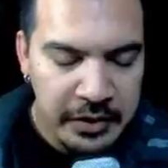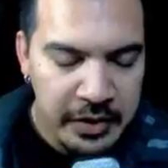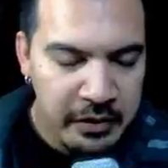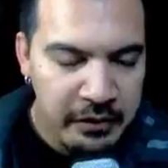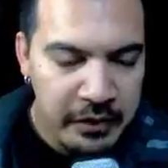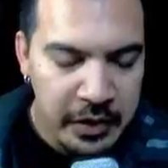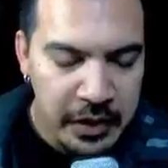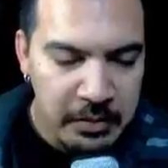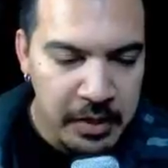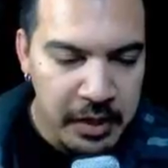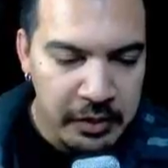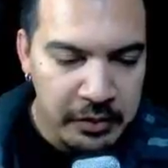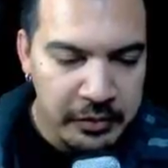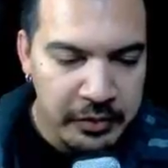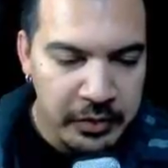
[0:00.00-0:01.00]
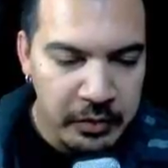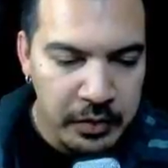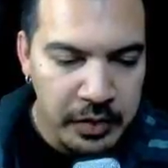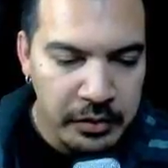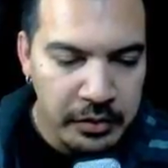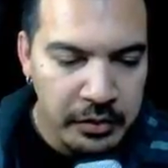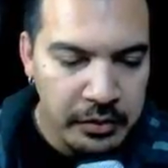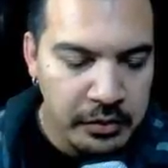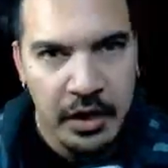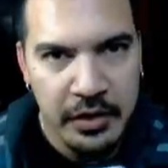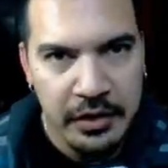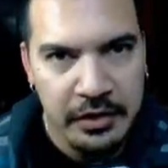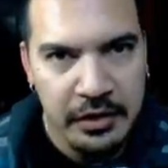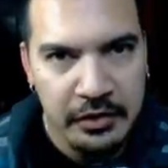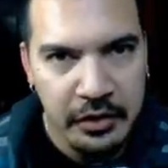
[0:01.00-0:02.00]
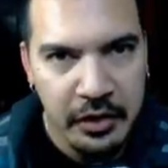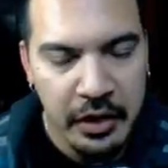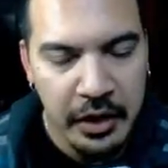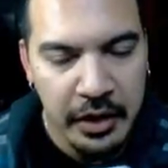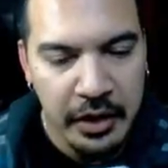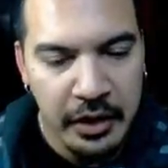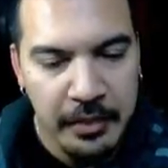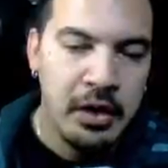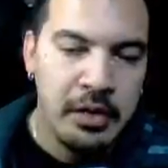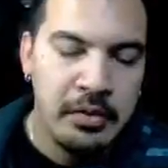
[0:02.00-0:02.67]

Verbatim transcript: that fucking matters to you either. I think that's all I got.